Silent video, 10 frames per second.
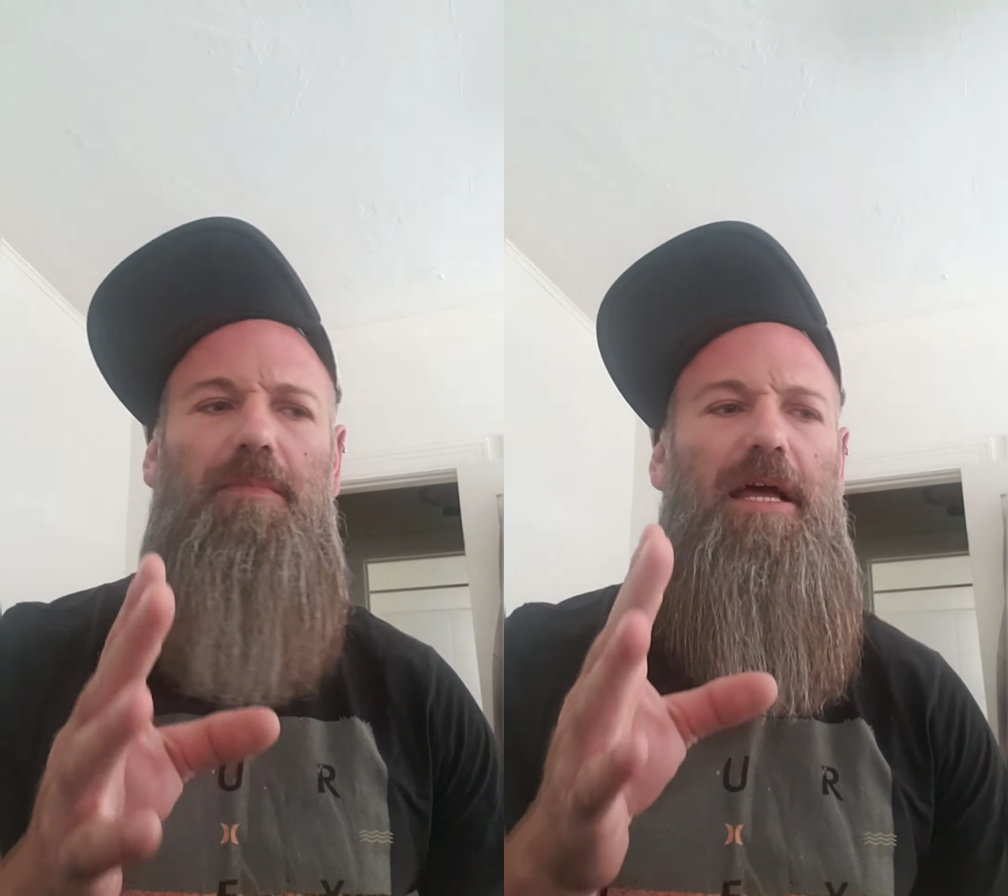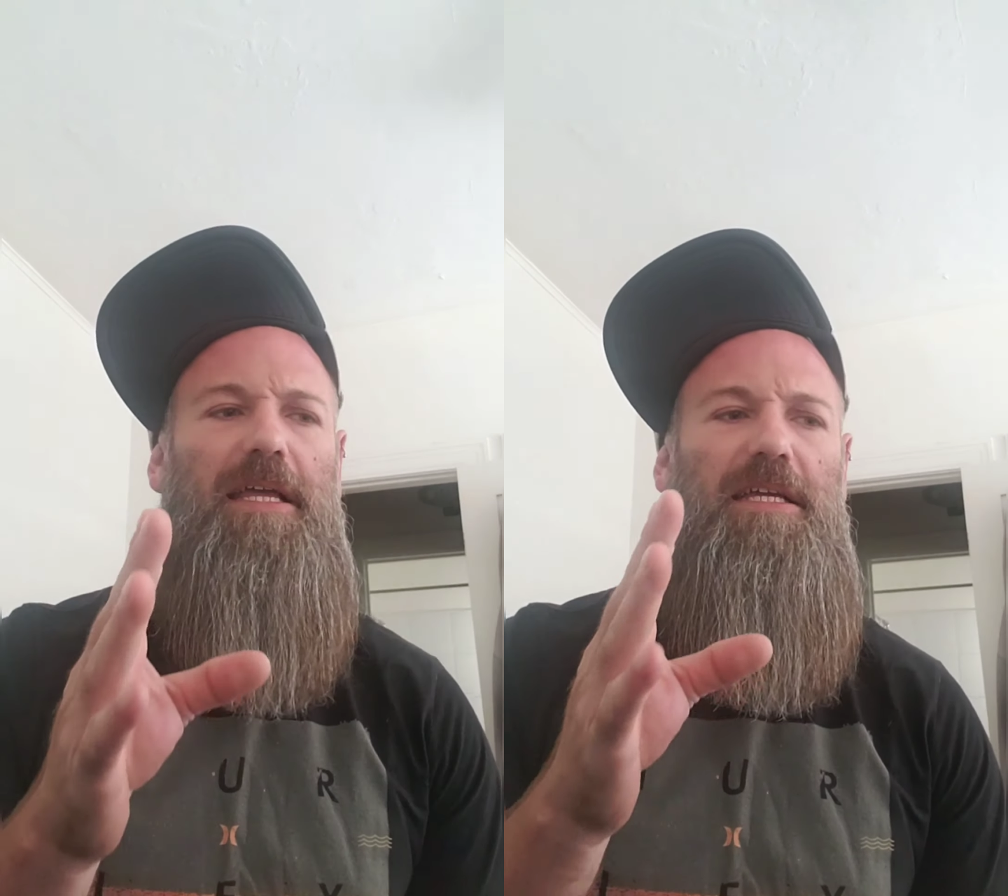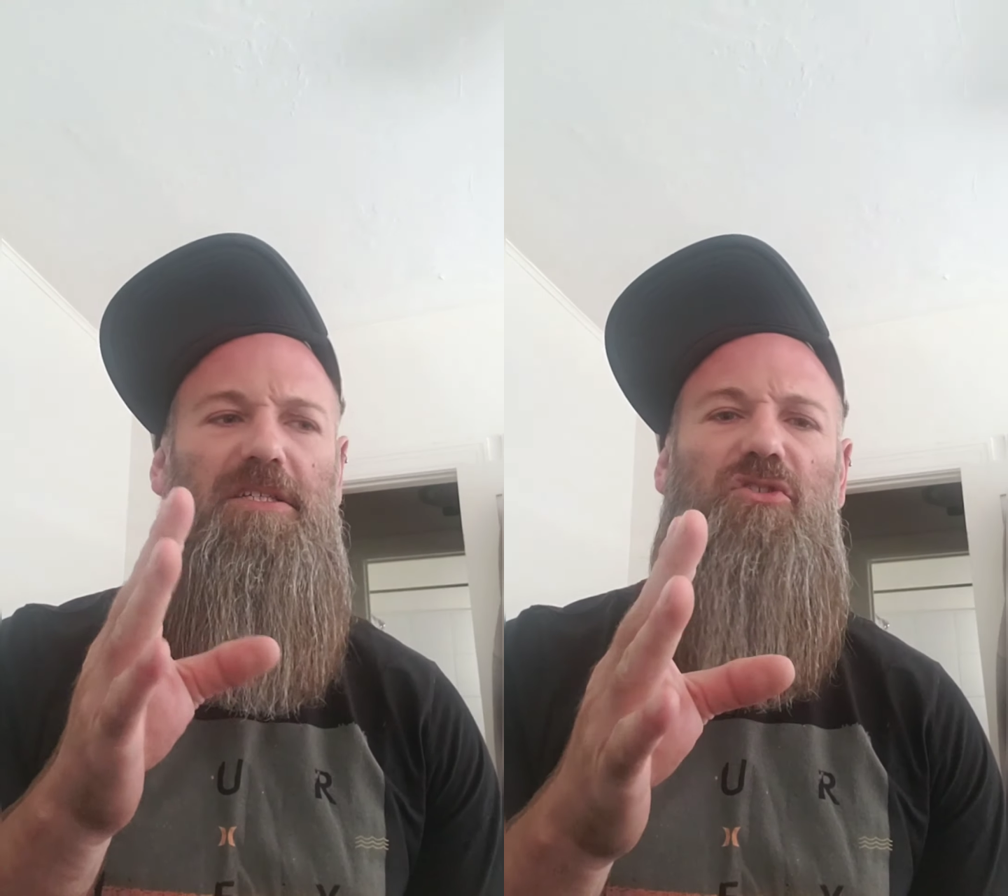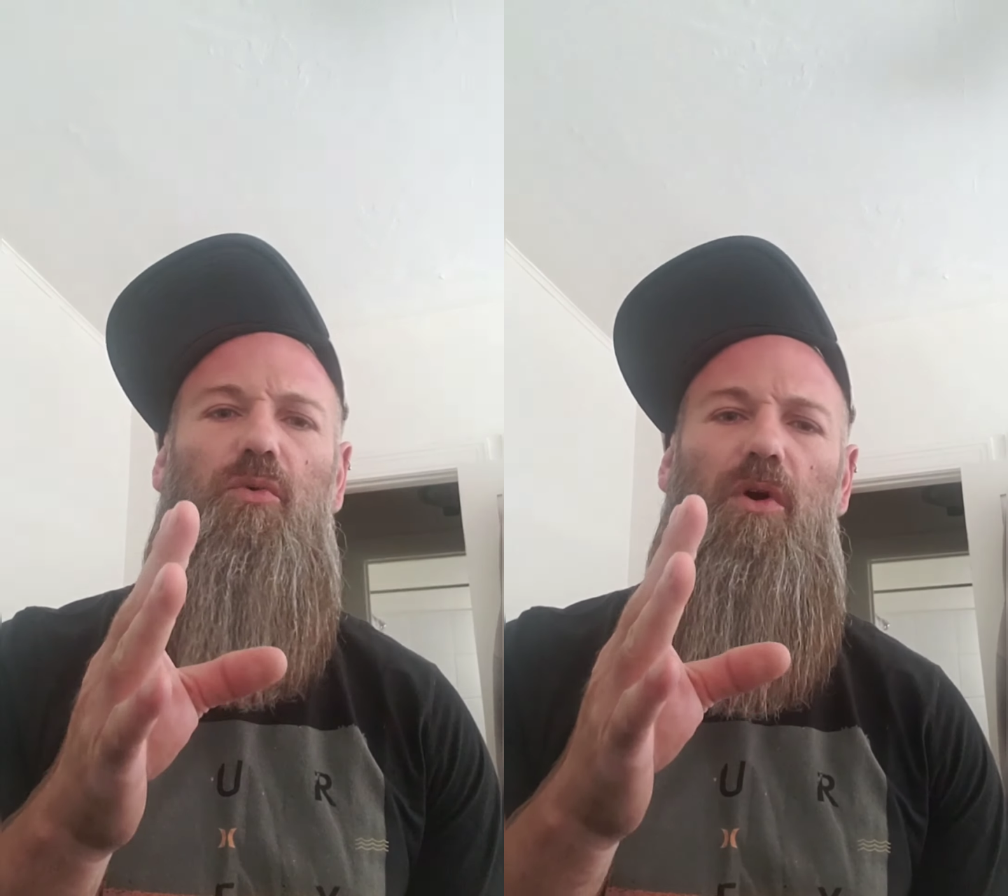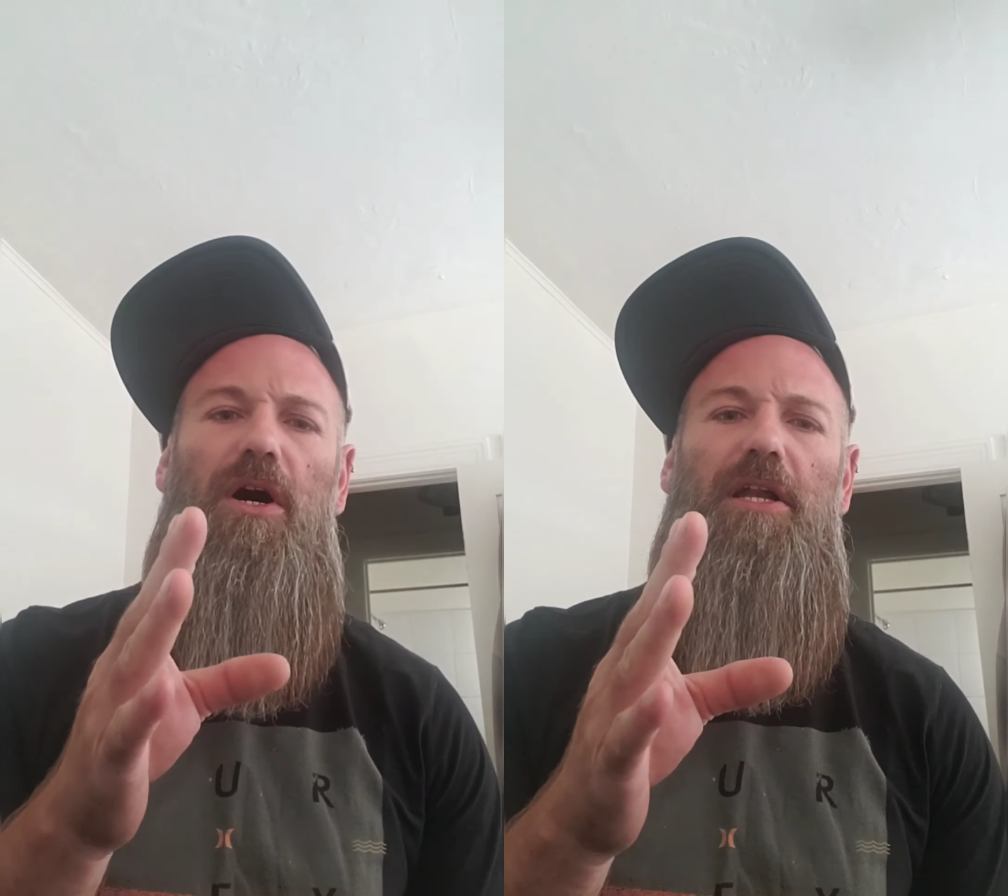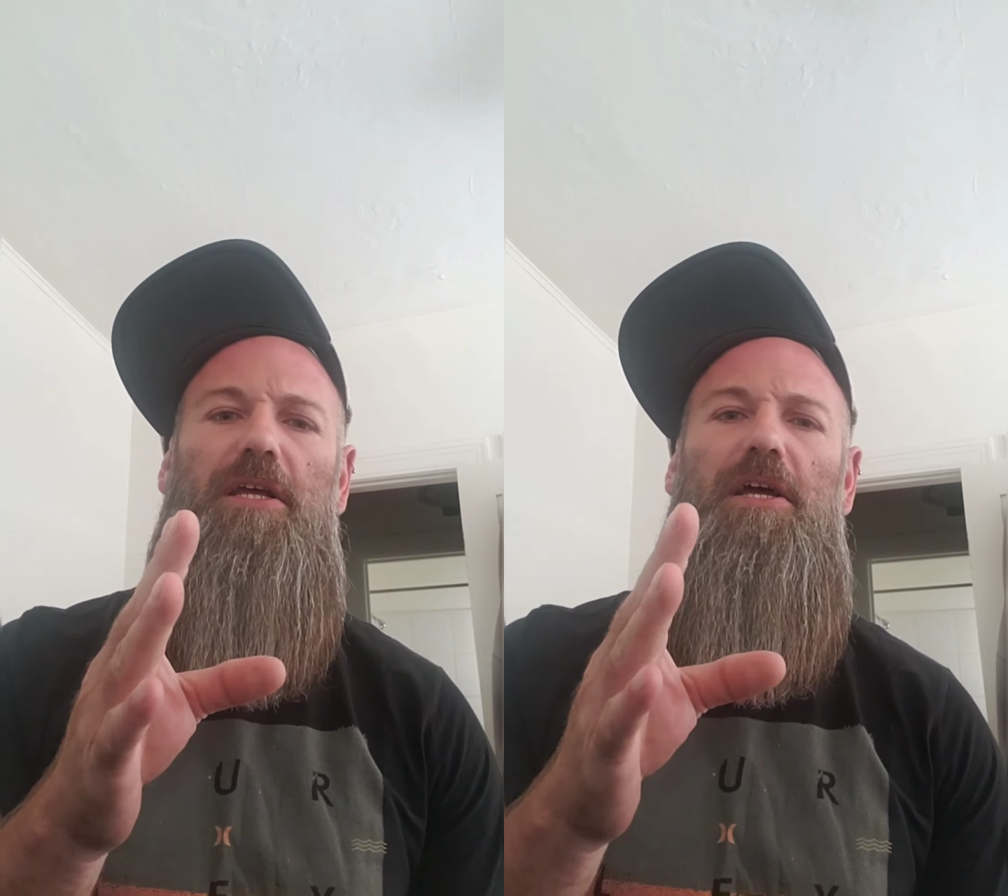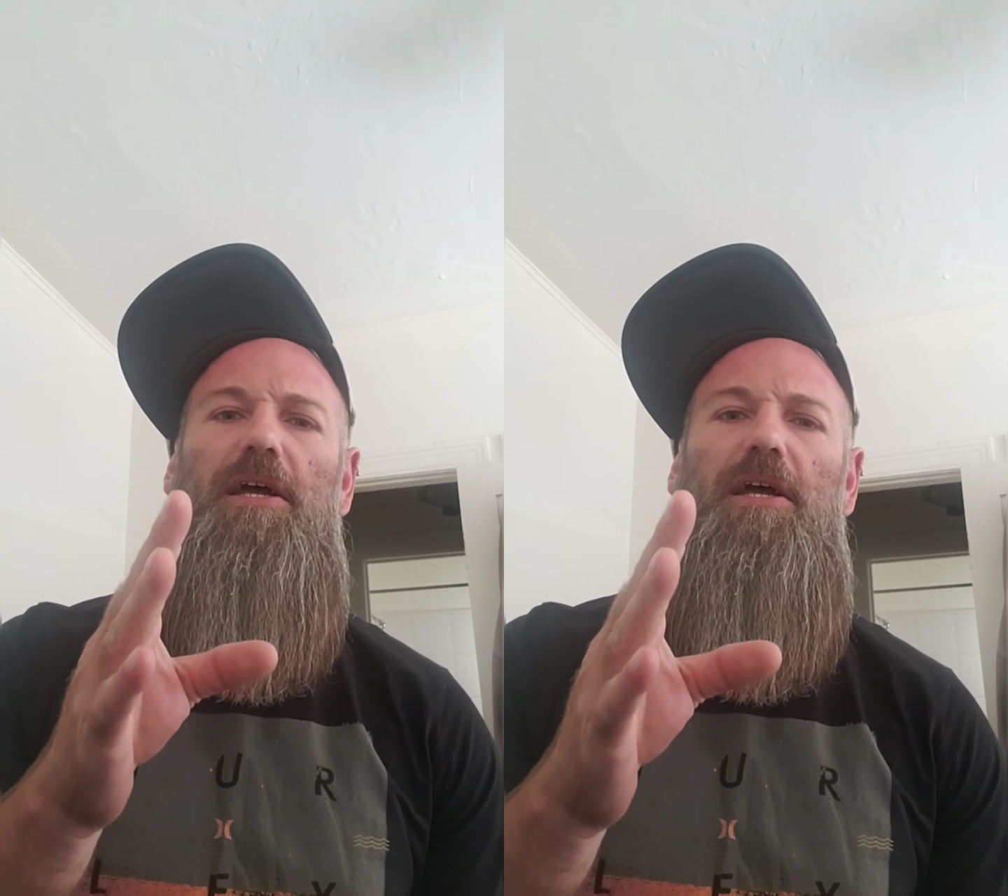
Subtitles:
like he's the one